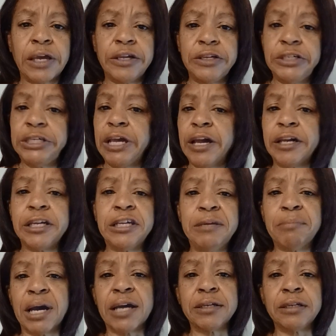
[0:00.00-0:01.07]
Yeah, he
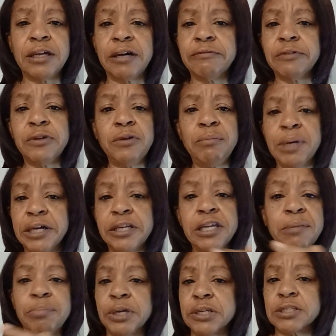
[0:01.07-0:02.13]
might love you, but he
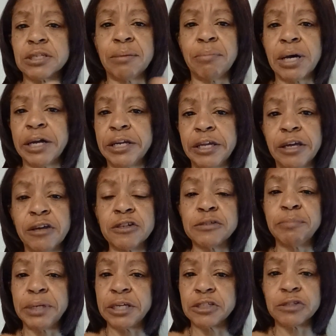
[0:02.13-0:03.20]
picked somebody else.
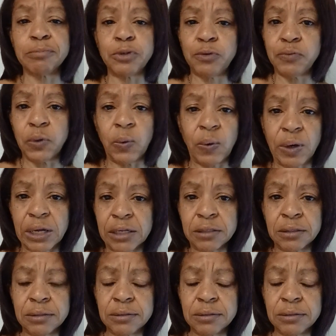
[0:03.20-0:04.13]
Bitch, move on.